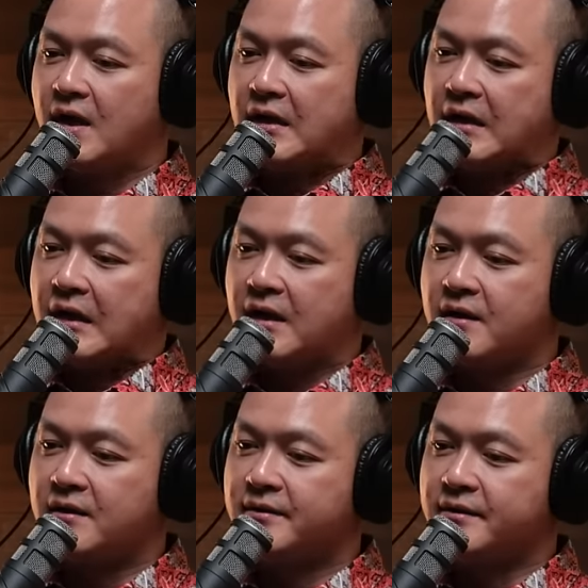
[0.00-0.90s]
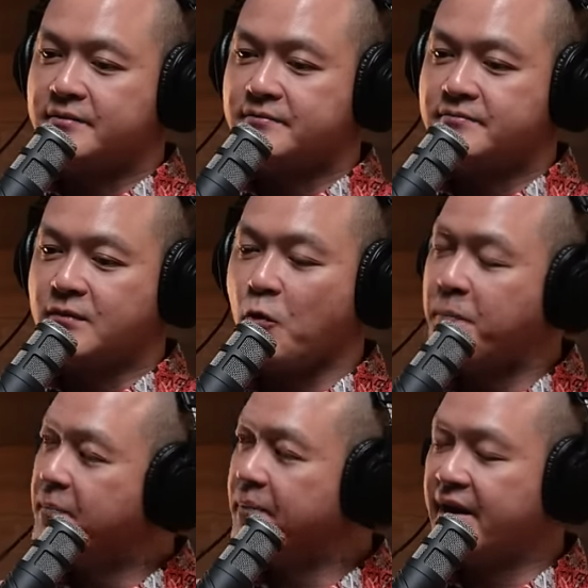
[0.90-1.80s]
uh, you know,
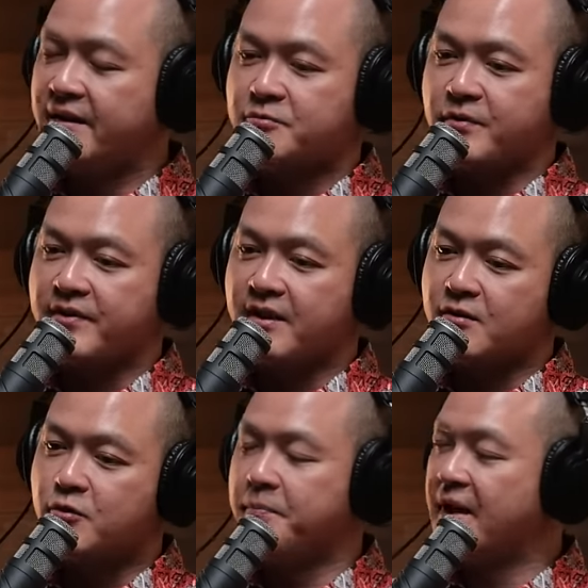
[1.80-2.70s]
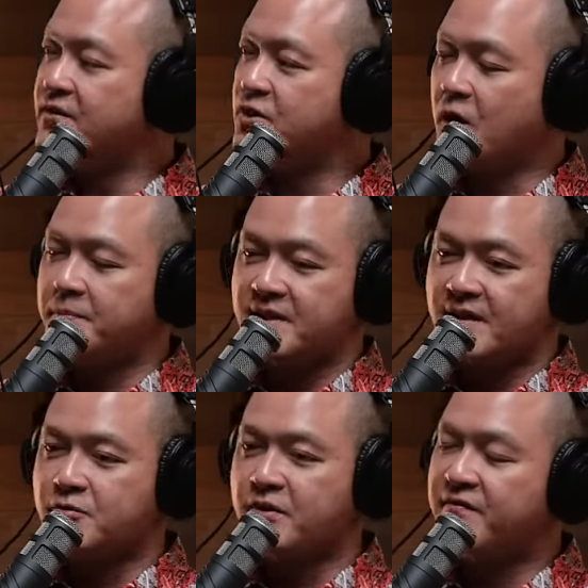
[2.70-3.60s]
open place with uh, good paying jobs and
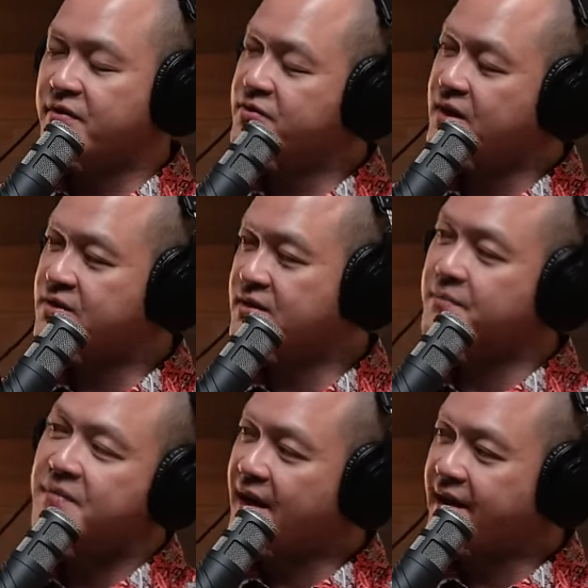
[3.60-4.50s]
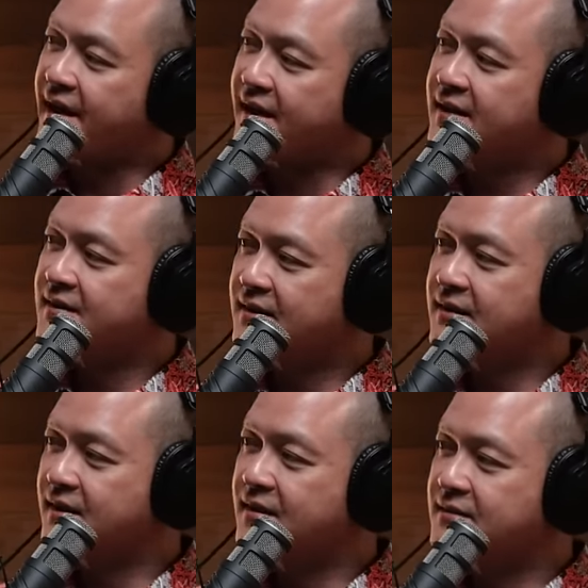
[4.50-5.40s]
good infrastructure, something like that. Okay.
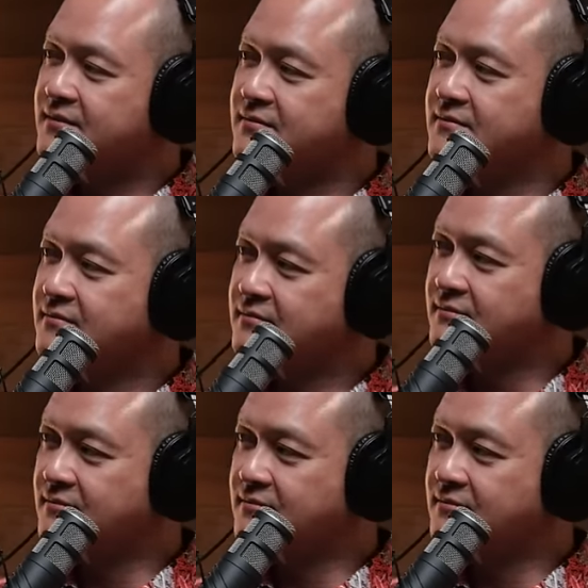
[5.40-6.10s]
Yeah. Okay. All